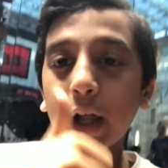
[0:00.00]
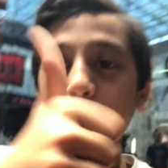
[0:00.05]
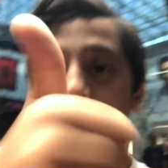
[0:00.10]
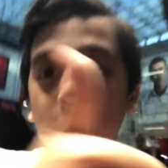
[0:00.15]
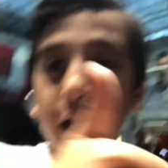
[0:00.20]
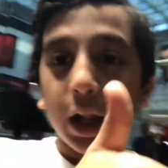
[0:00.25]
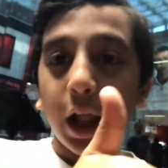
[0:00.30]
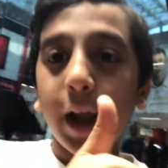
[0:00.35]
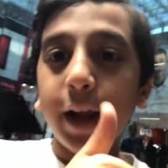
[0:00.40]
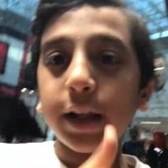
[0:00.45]

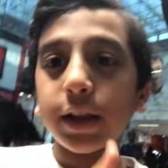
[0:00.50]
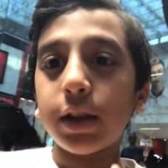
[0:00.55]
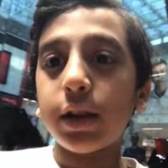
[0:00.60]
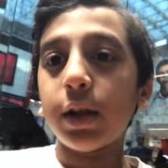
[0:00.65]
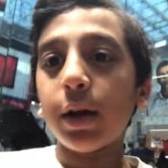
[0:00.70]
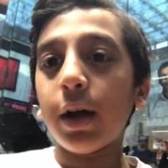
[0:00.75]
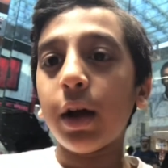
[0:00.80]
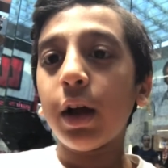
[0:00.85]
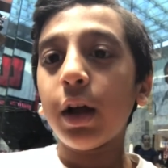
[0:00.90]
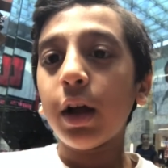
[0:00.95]
and like
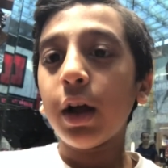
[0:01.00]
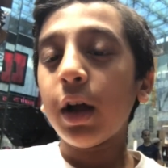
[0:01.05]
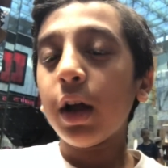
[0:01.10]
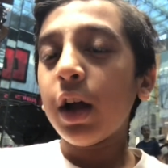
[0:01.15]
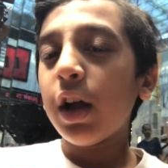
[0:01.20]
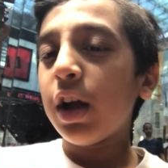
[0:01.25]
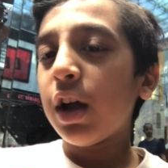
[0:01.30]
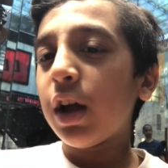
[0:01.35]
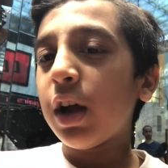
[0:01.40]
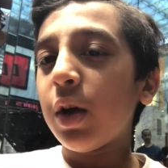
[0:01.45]
the
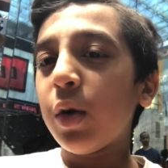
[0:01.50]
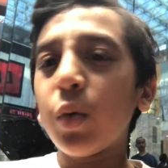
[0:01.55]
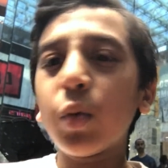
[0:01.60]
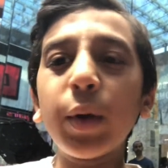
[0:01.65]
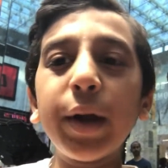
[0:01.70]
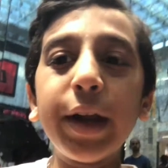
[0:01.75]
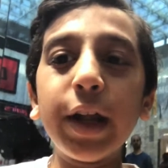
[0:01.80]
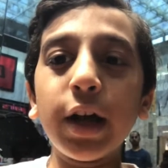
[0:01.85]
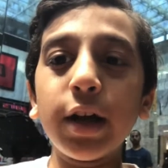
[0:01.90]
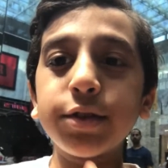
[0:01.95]

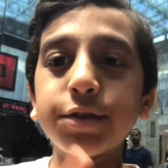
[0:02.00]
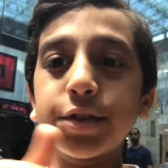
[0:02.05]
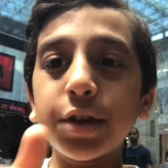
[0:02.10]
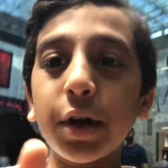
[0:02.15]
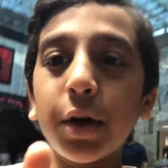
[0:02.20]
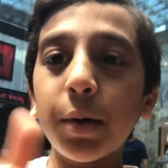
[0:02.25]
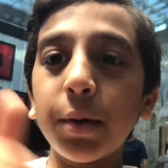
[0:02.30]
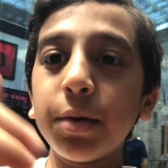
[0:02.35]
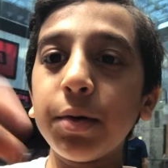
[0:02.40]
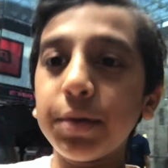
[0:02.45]
video.
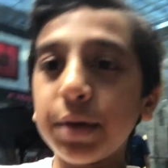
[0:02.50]
So